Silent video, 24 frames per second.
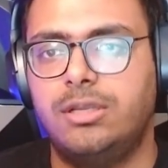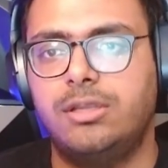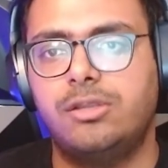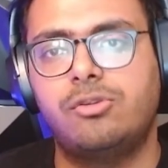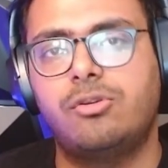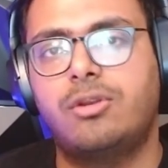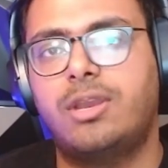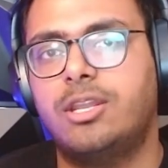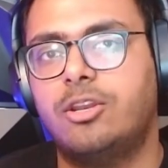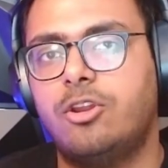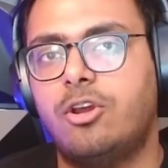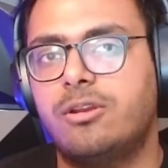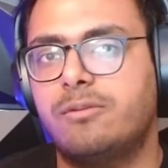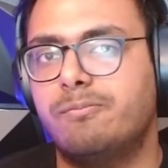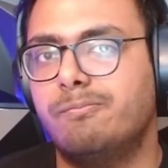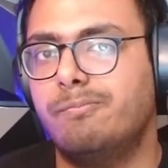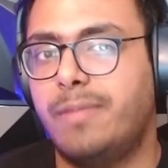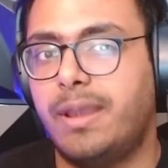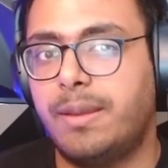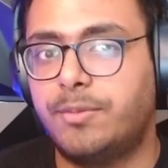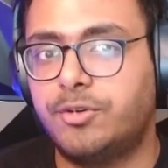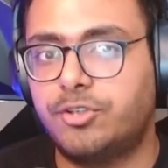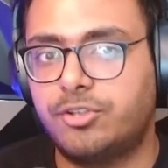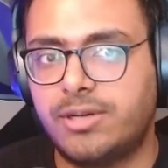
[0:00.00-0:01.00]
You cannot
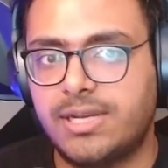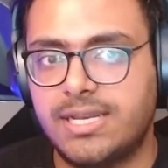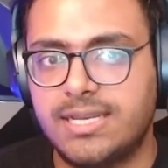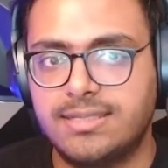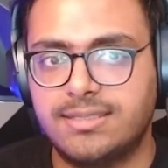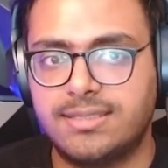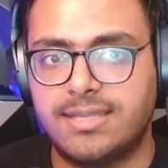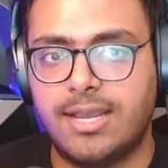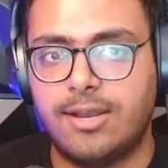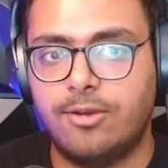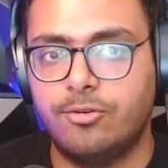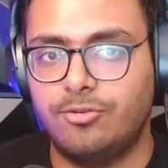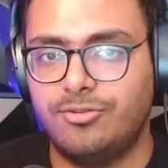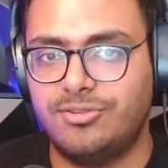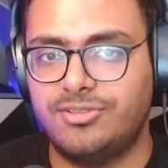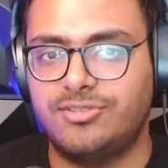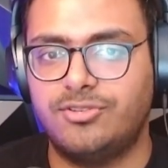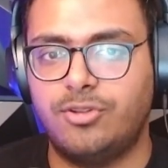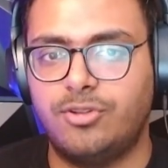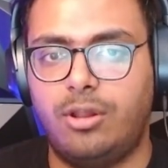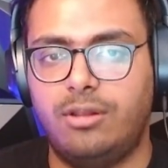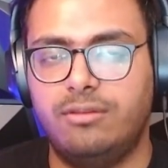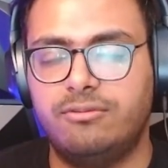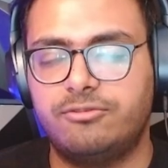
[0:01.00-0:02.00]
memorize how to
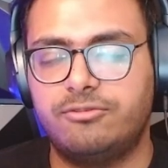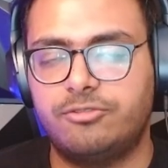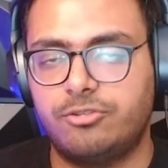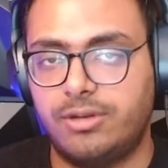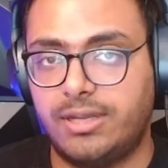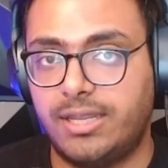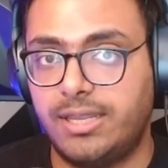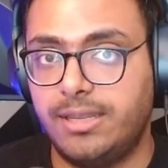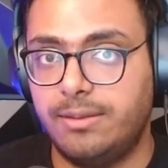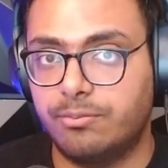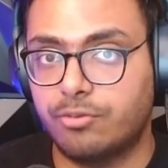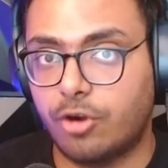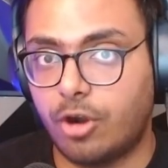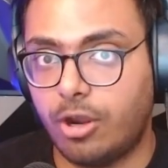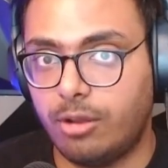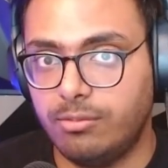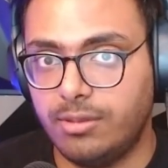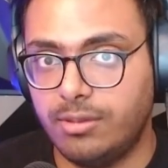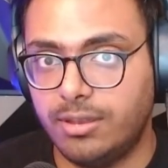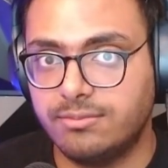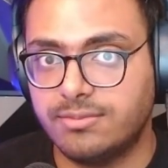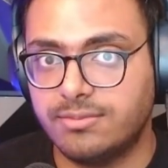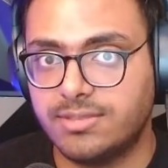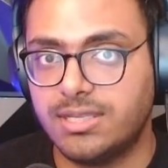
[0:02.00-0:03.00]
solve tricky
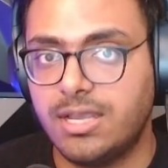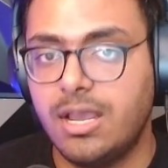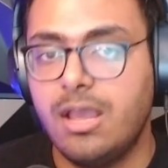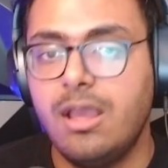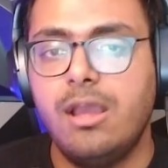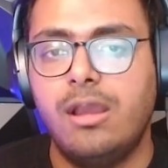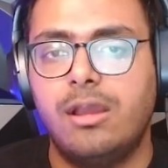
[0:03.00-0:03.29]
problems.